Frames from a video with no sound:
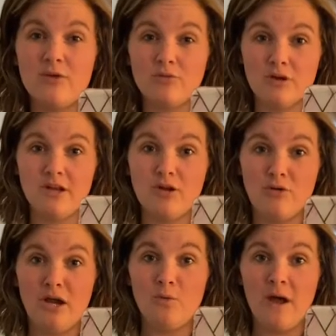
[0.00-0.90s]
really
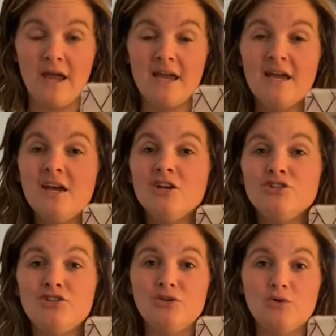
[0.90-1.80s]
great way
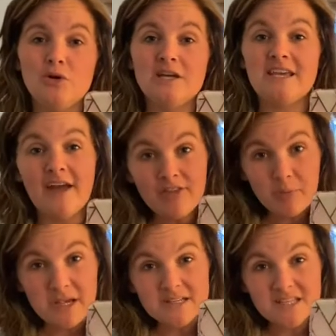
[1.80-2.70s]
to get the
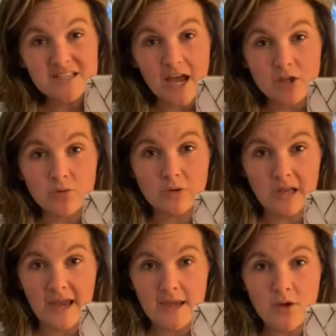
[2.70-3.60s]
pieces that you
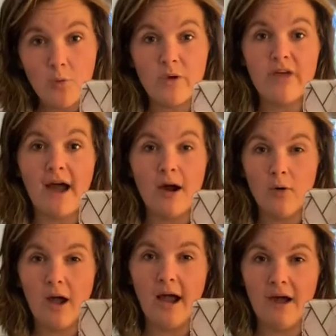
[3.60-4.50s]
like
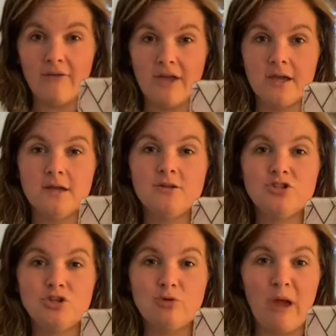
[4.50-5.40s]
without having
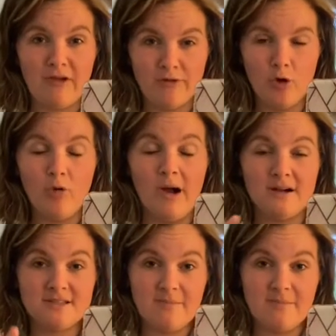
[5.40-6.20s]
to pay for the whole box.